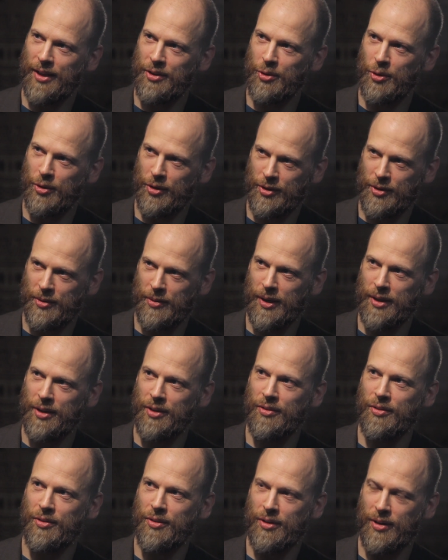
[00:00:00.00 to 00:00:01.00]
Then you're
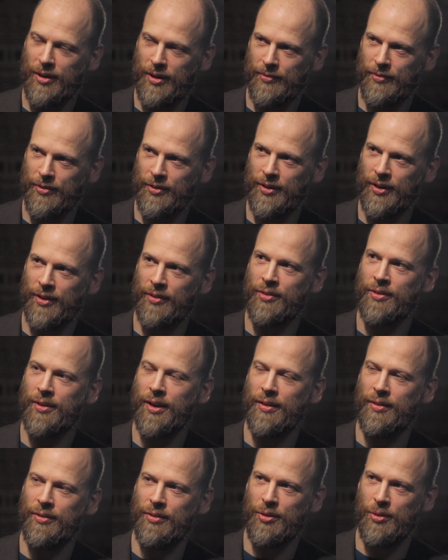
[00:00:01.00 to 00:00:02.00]
quite confident
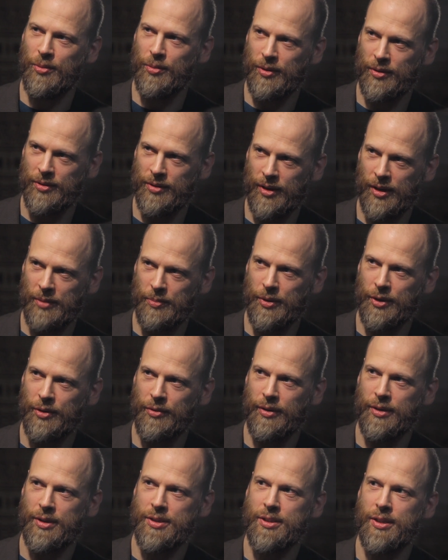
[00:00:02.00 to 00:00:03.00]
that you will not be
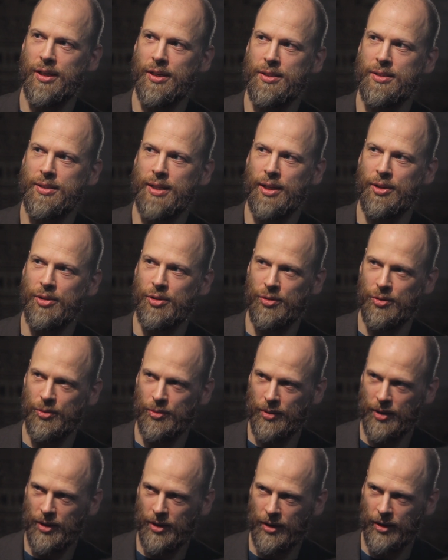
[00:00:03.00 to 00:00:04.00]
criticized, that
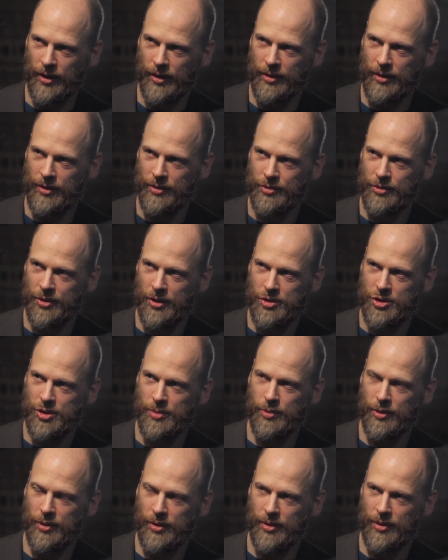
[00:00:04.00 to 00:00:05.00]
you are
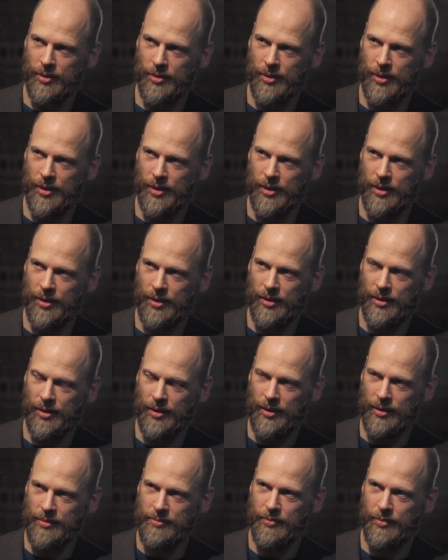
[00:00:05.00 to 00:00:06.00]
untouchable.
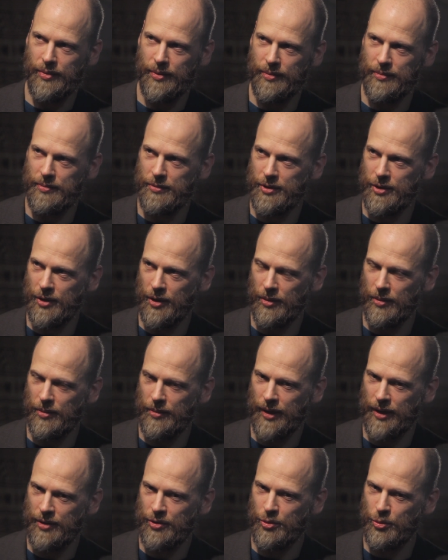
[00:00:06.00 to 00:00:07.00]

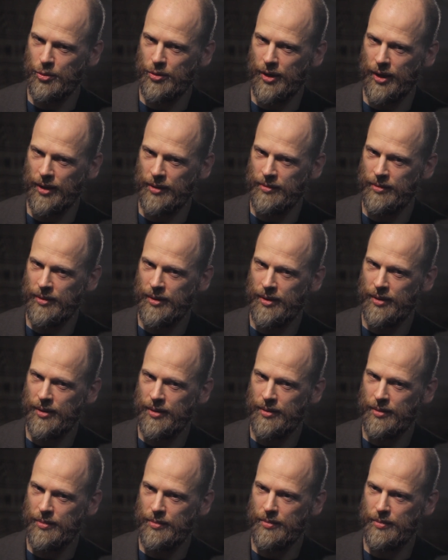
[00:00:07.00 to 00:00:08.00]
That you can
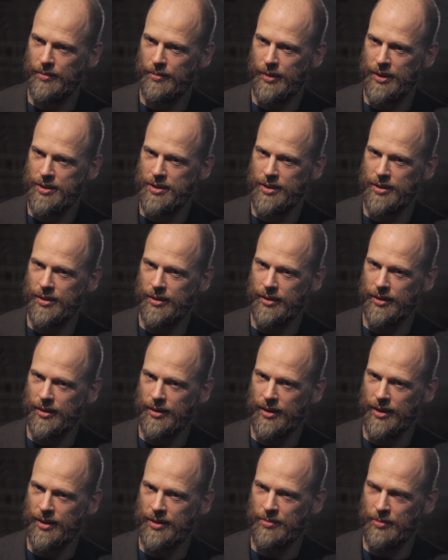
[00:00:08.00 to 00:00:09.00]

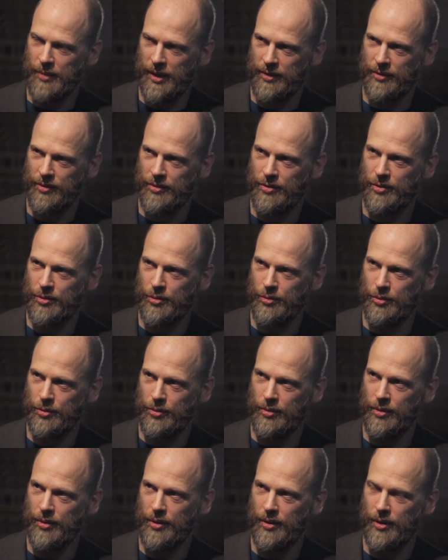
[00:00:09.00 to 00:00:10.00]
basically admit
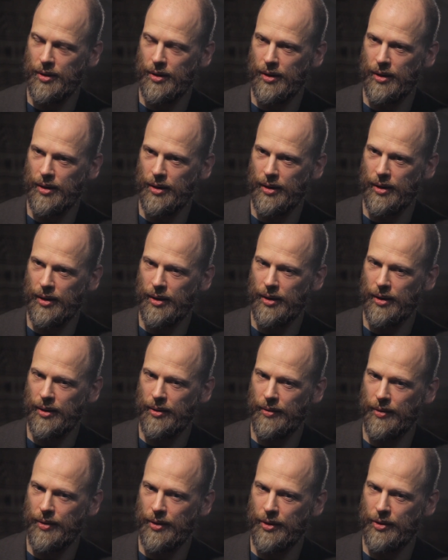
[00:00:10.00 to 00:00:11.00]
to
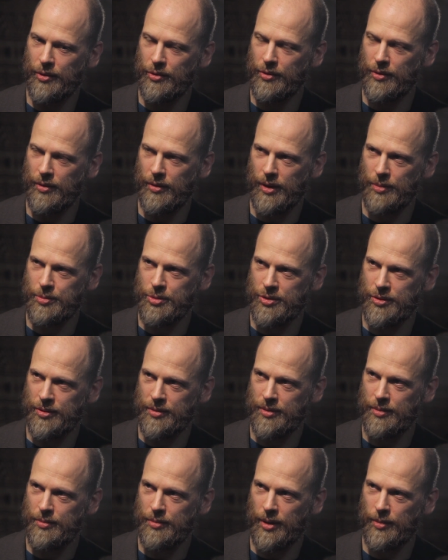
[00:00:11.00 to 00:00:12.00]

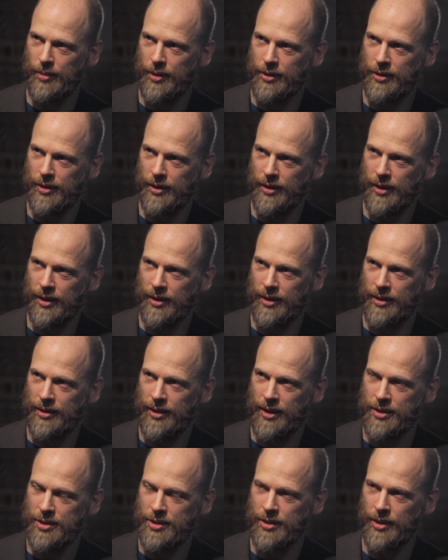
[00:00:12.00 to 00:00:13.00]
corruption publicly, and it
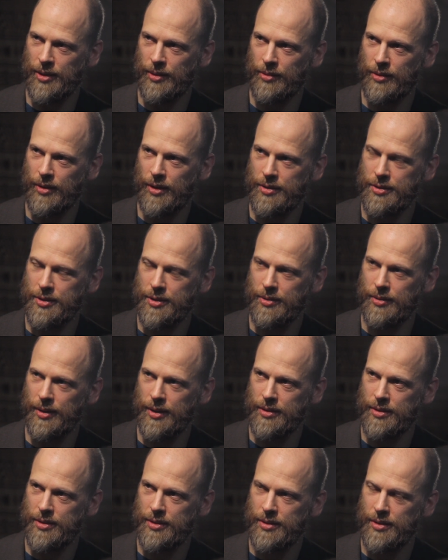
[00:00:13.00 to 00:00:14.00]
has no
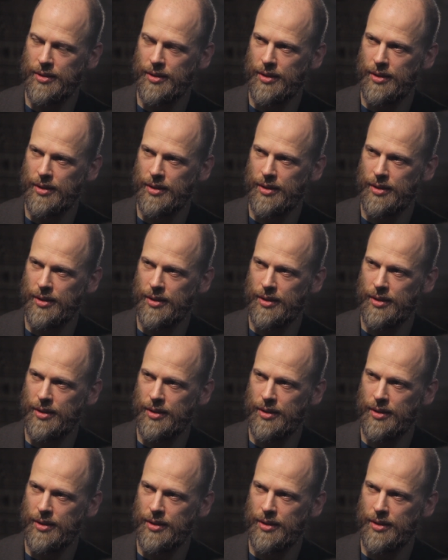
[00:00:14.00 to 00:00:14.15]
consequence.